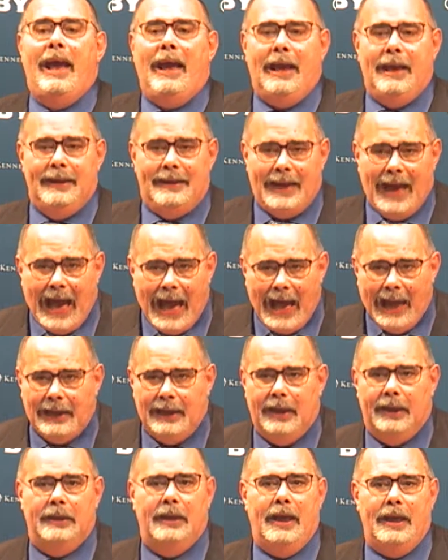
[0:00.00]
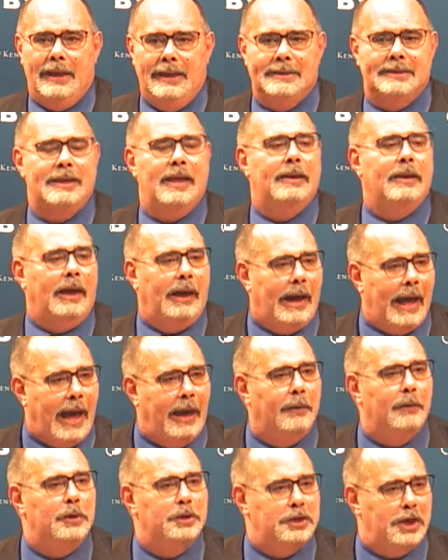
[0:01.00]
Italian is the
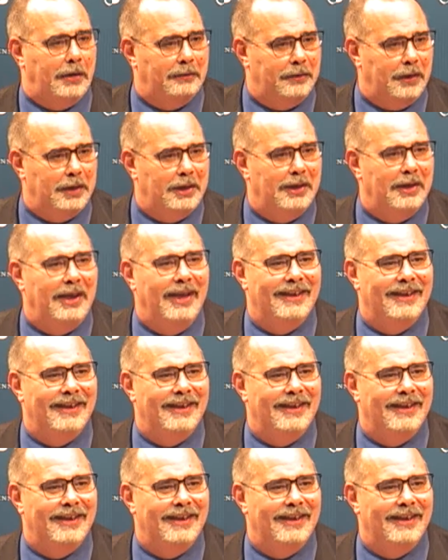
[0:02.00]
language of the